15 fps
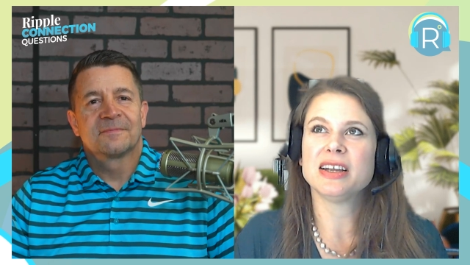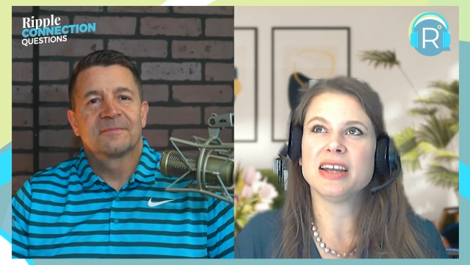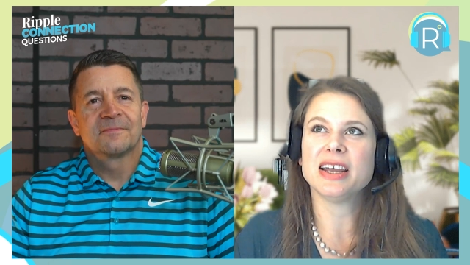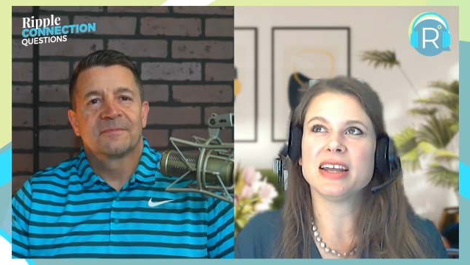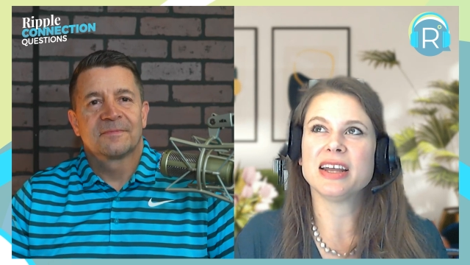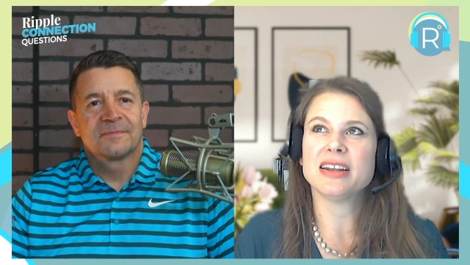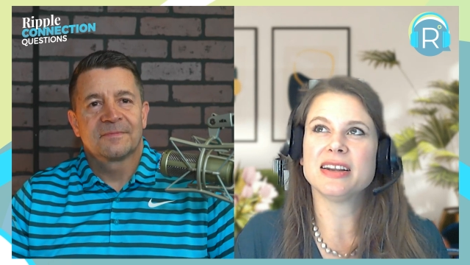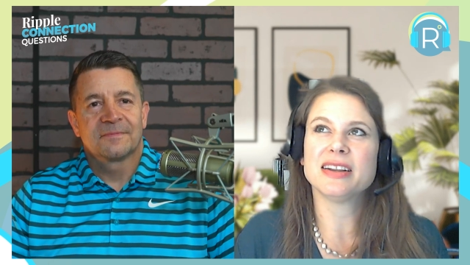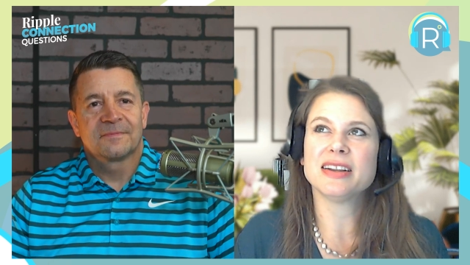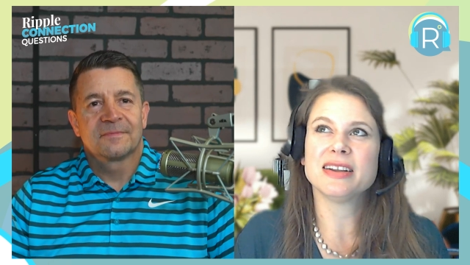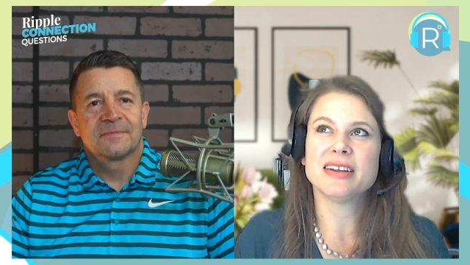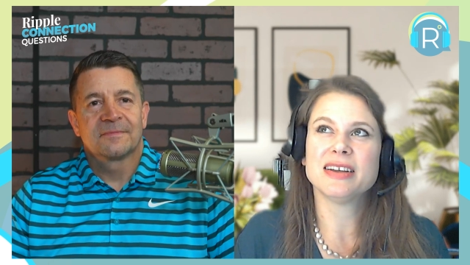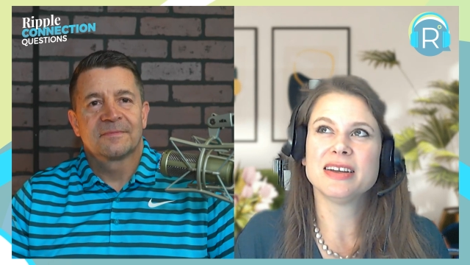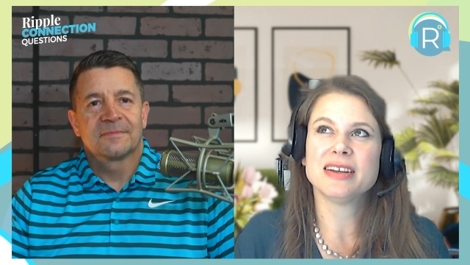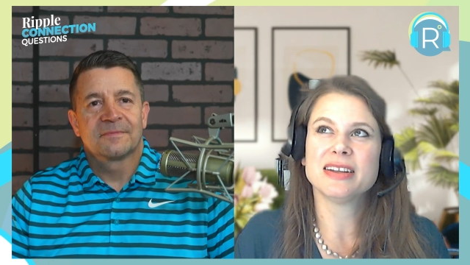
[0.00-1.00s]
Speaker 1: and
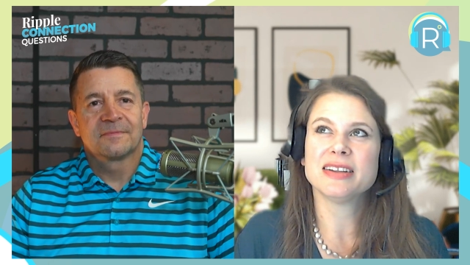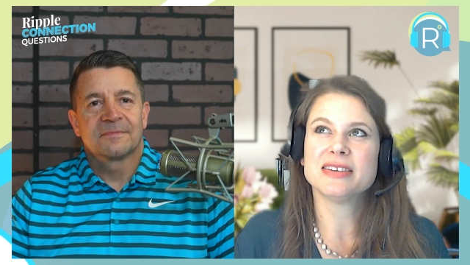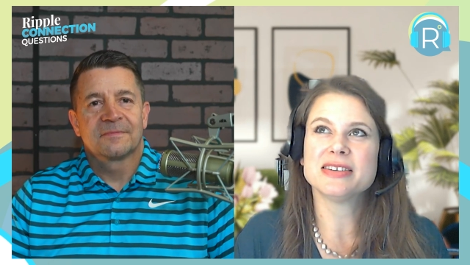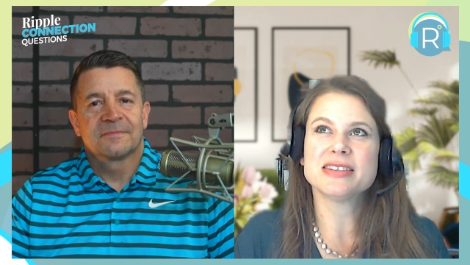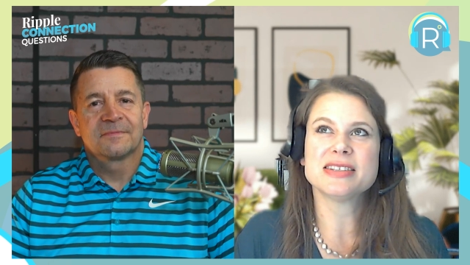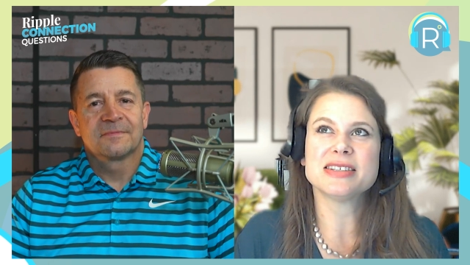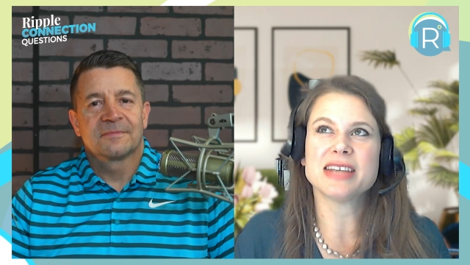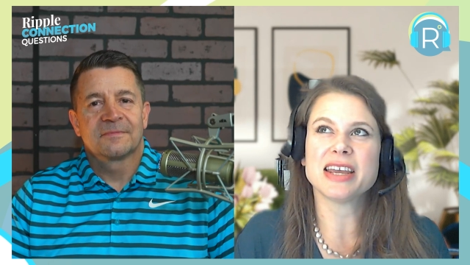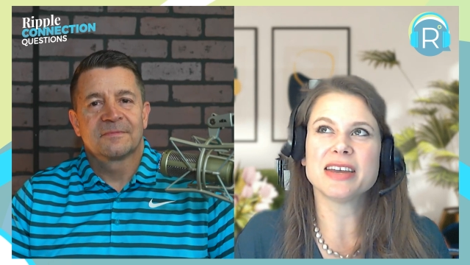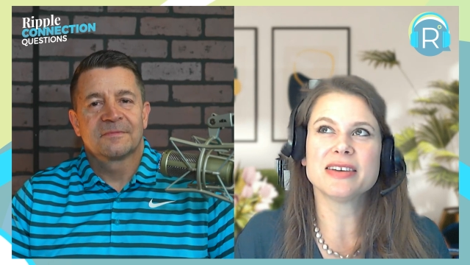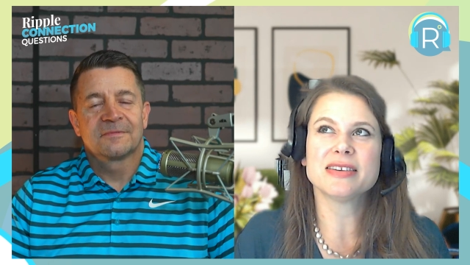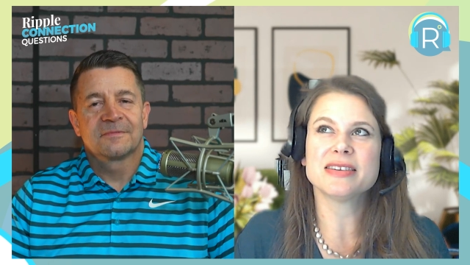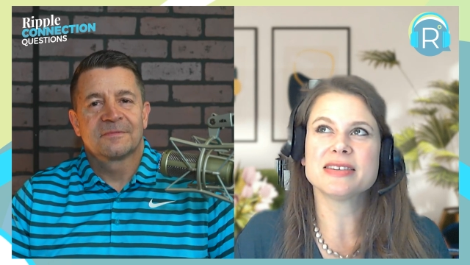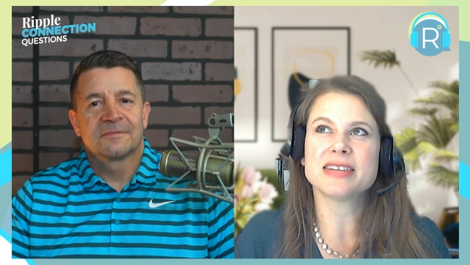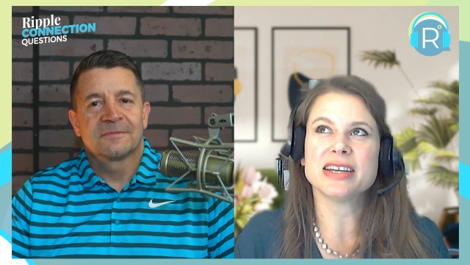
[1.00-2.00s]
just
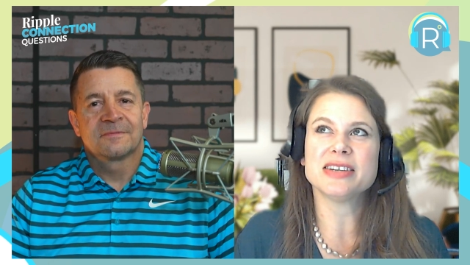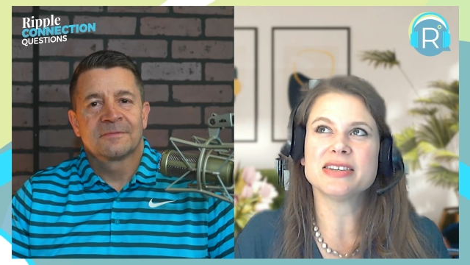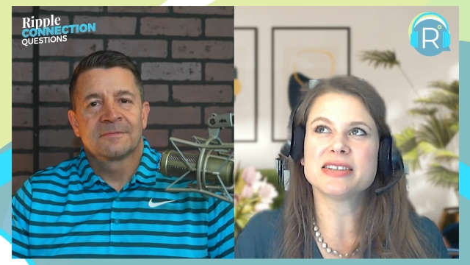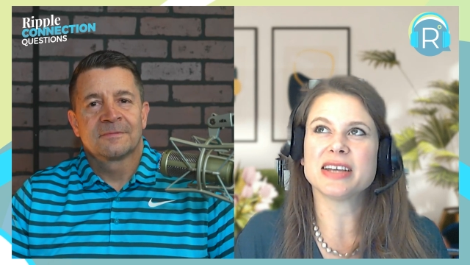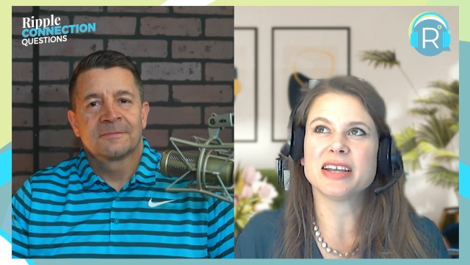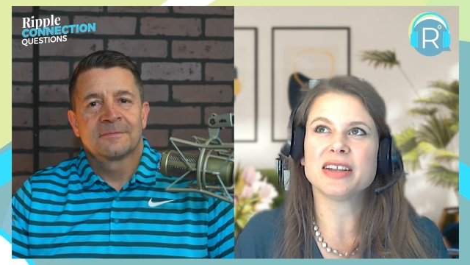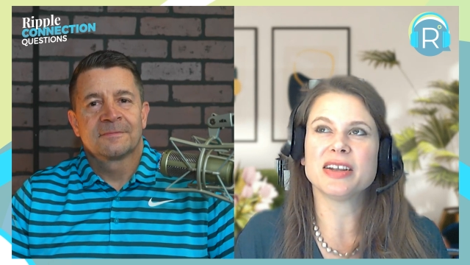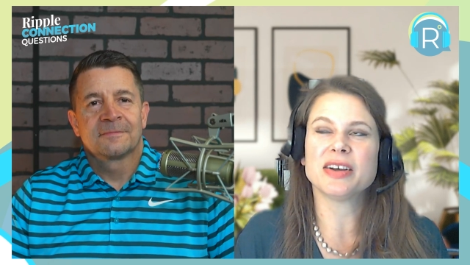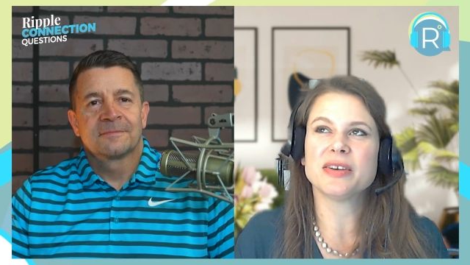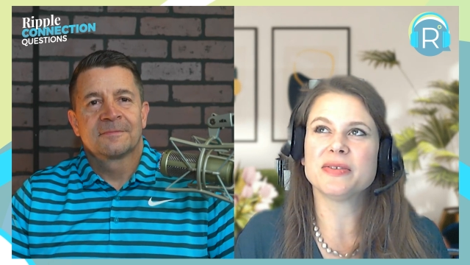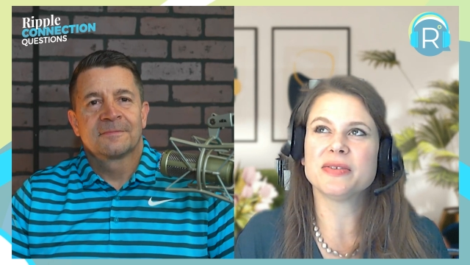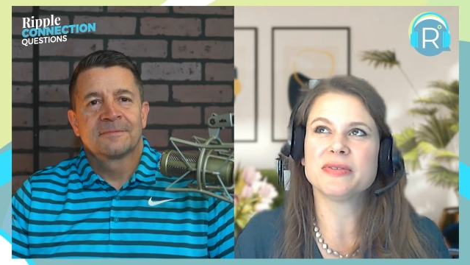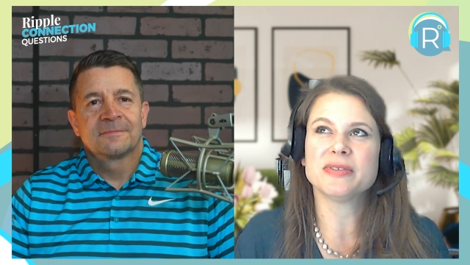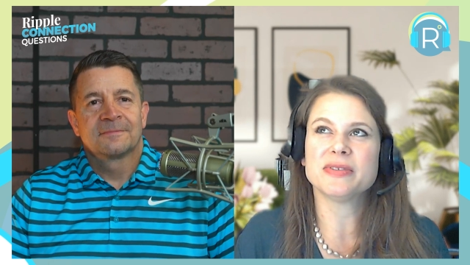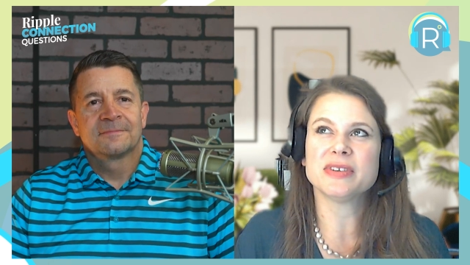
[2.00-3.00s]
sales. I just, I love,